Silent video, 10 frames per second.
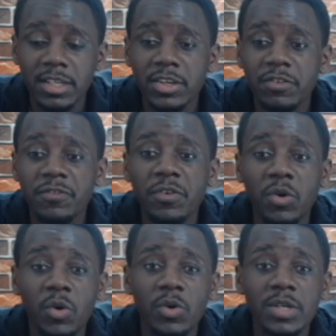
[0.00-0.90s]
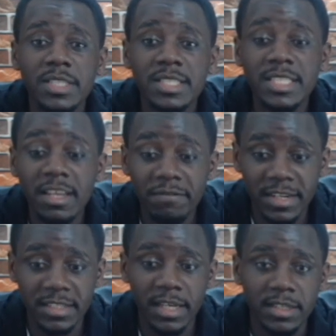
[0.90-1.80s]
for
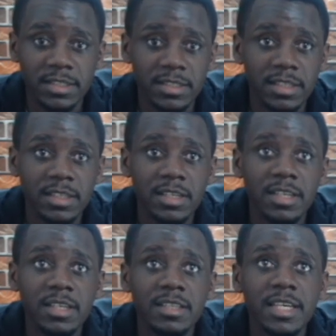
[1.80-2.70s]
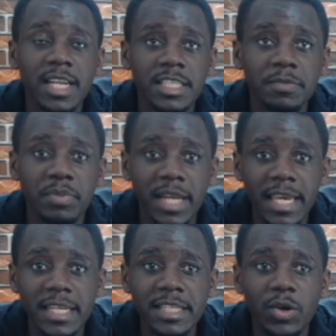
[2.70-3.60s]
7 days. They last
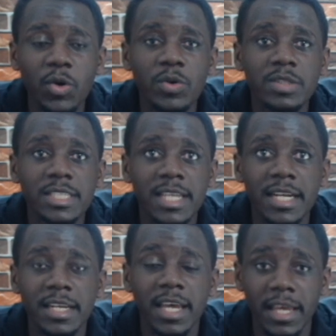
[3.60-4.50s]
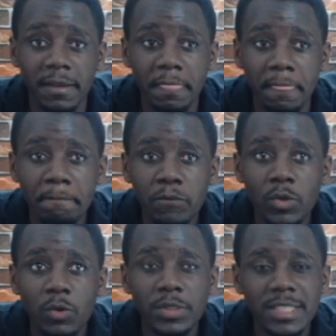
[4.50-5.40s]
played on Sunday.
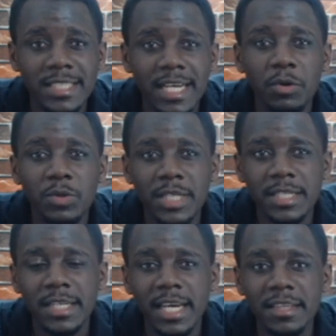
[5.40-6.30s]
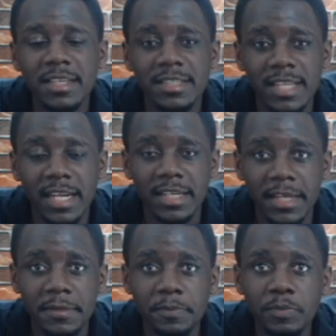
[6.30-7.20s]
Was it Sunday or Saturday? I think
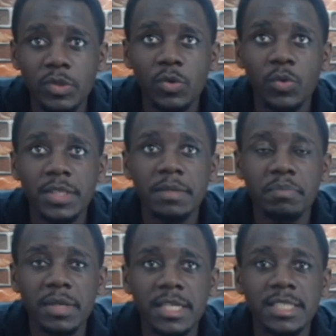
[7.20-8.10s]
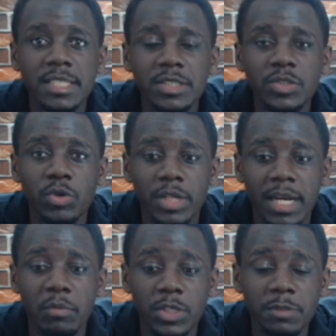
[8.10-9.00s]
Sunday, when they beat
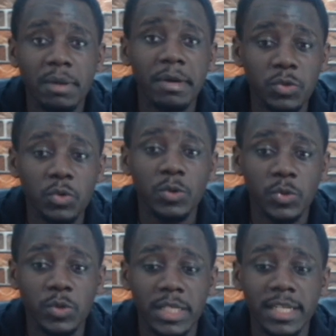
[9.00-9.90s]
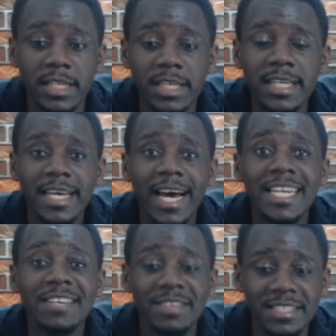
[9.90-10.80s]
Tottenham Hotspur by 2-0. And
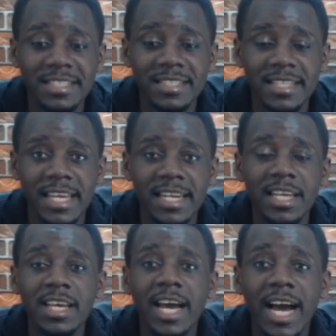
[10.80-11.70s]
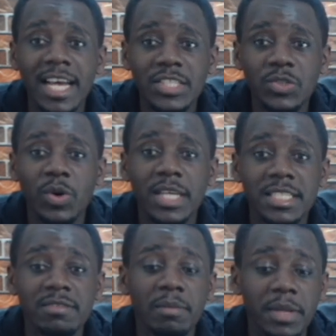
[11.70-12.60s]
ever since then, Arsenal has
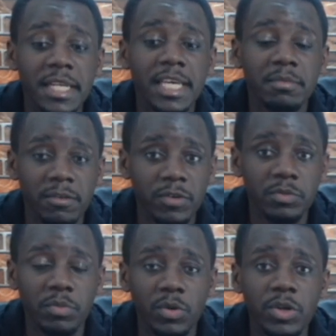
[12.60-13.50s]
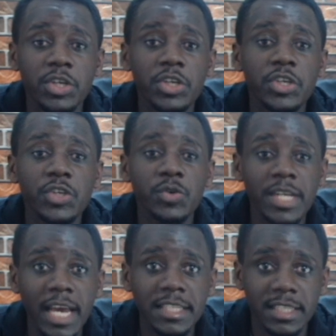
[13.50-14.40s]
never played a game of football.
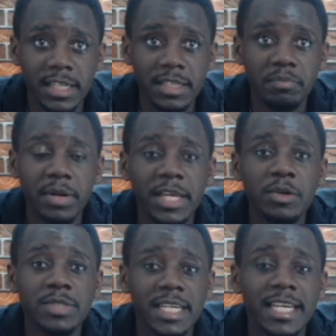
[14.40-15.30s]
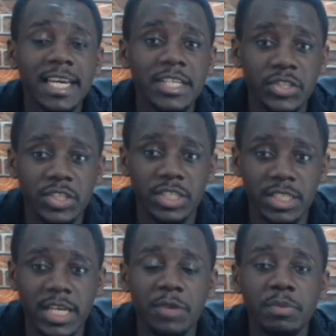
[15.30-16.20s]
United played on Saturday against
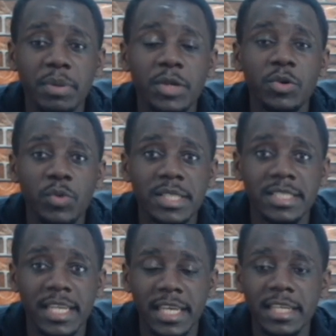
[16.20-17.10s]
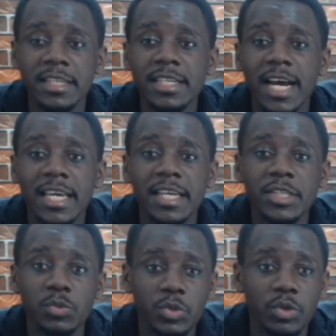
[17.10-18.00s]
City, and we played on Wednesday
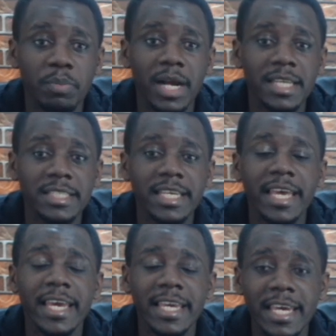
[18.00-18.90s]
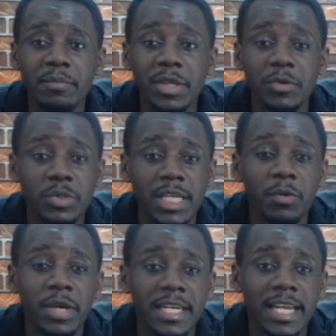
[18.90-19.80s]
against Crystal Palace, a game that was
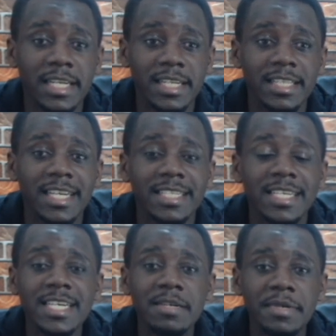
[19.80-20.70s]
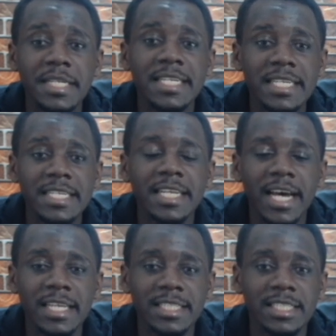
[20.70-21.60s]
away in London that really needed
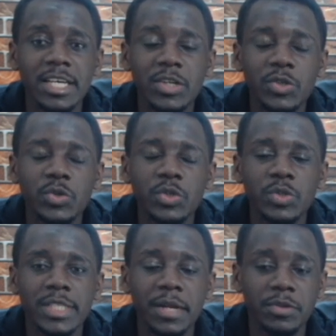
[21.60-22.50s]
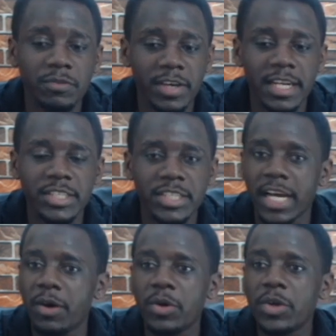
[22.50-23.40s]
us to use a lot of energy.
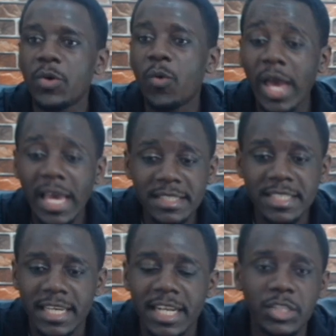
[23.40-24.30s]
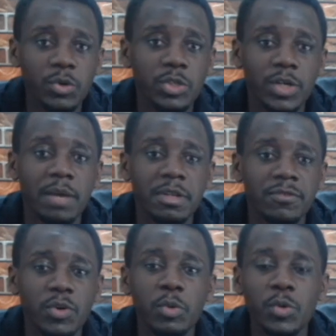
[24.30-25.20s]
Now, where is the energy going to come in
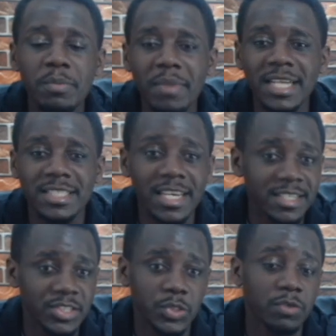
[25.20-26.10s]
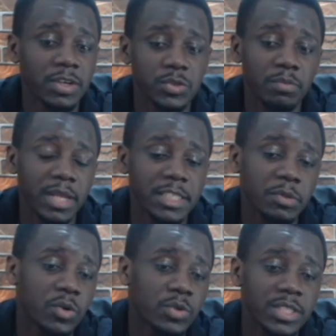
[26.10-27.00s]
from? Will we match the intensity of Arsenal players?
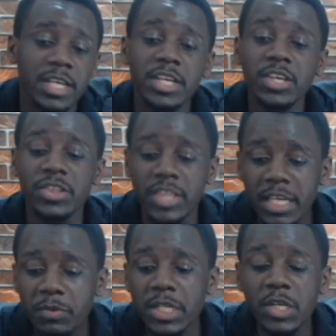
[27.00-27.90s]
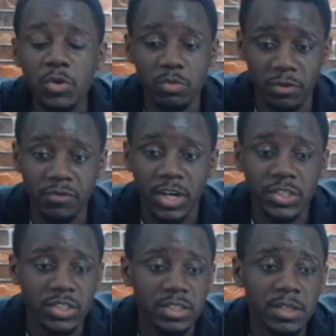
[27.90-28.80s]
Because they really look more fresh,